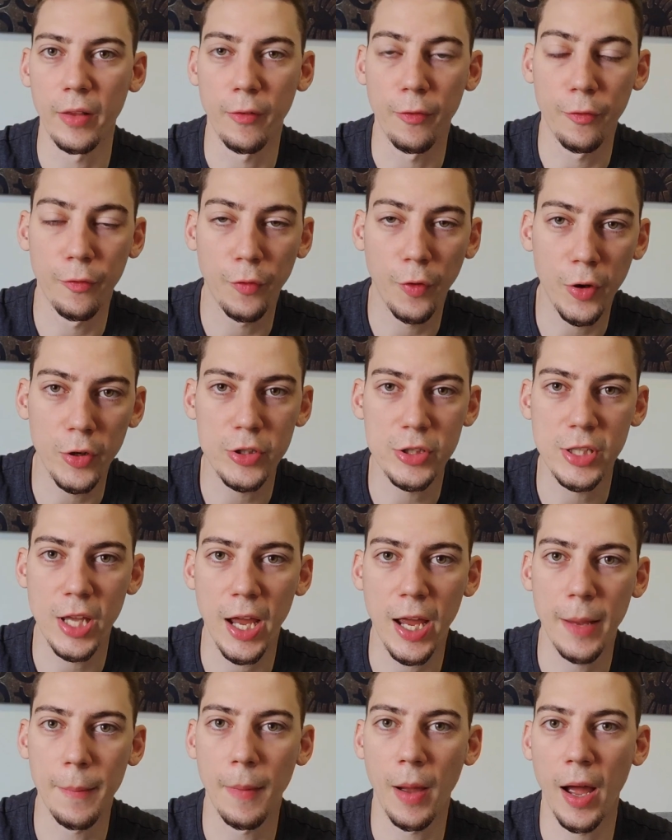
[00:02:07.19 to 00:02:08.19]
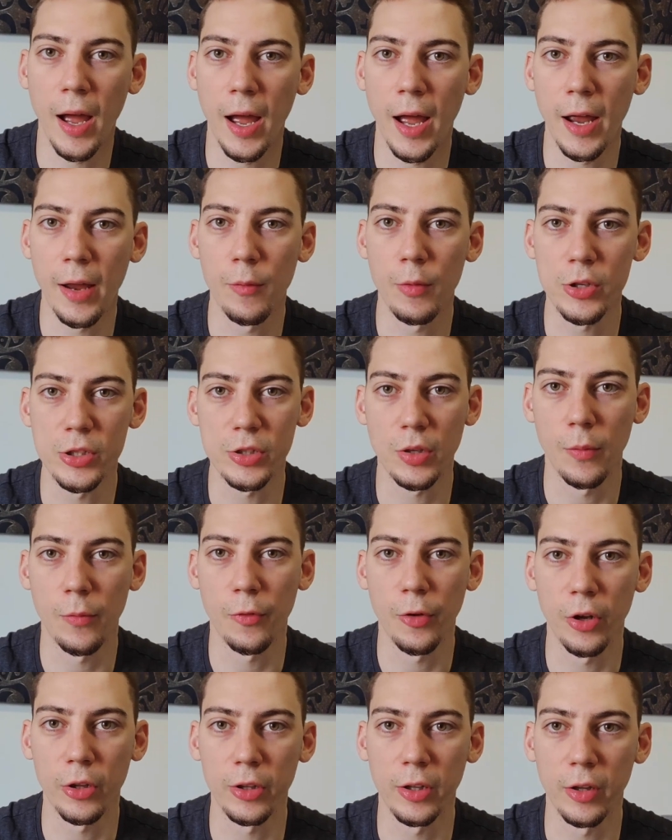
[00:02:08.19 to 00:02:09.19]
the first time I was
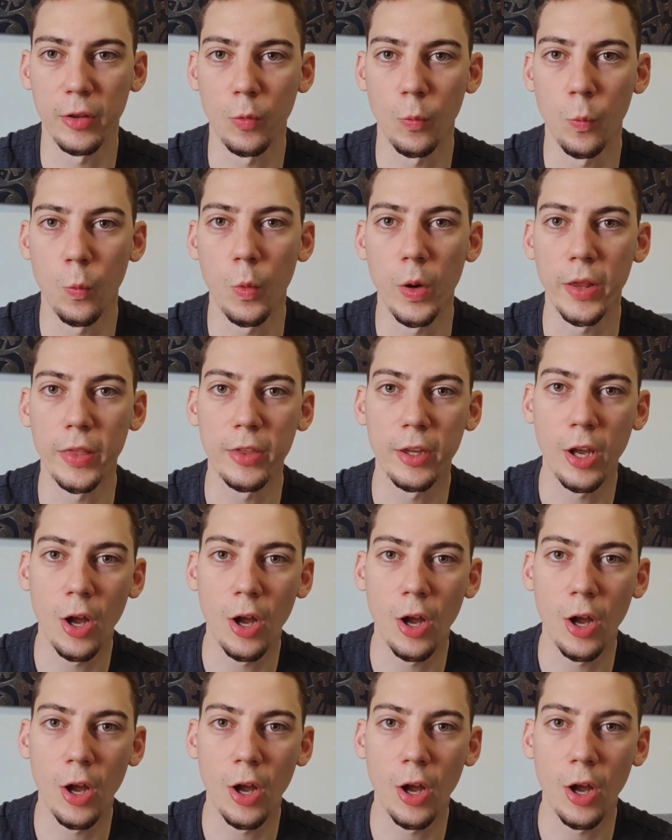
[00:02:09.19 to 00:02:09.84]
confronted with